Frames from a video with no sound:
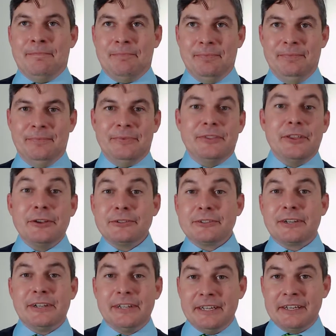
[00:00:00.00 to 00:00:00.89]
those
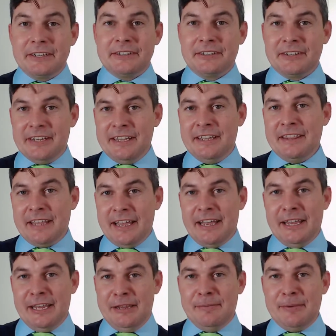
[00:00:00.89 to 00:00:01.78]
clicks in
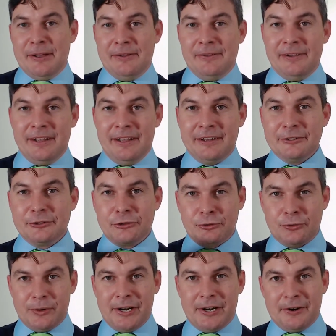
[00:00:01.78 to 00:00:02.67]
that email
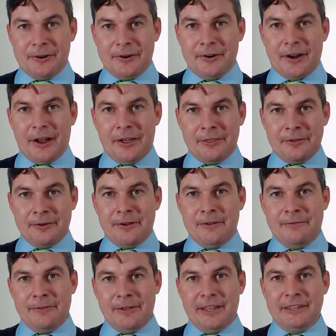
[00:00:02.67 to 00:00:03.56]
trigger other
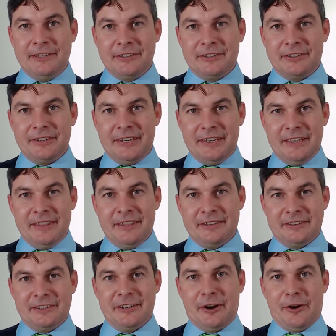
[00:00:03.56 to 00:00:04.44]
events in the
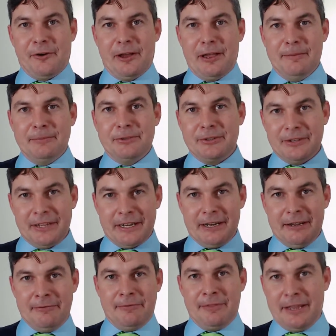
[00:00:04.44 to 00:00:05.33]
CRM. So
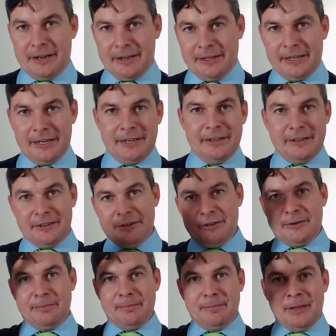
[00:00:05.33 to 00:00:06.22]
like if they click it, you
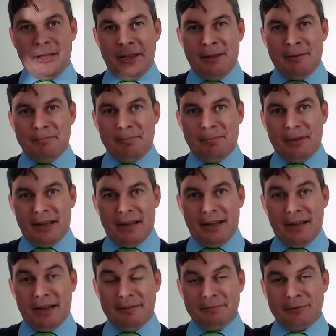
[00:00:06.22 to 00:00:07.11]
can
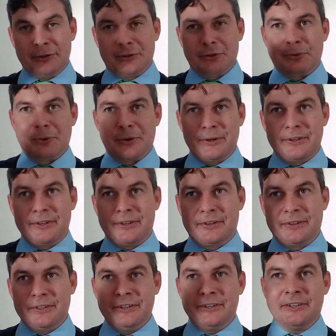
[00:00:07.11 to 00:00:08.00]

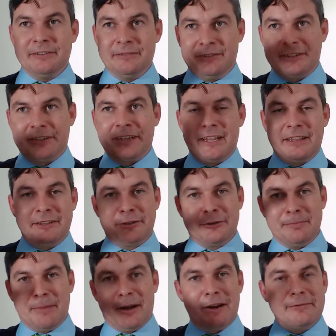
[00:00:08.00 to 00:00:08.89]
sort, you can set
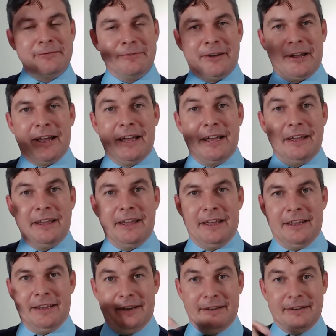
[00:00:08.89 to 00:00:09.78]
to modify
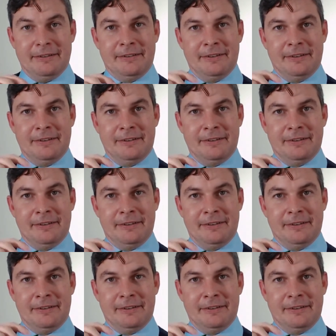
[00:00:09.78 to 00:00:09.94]
a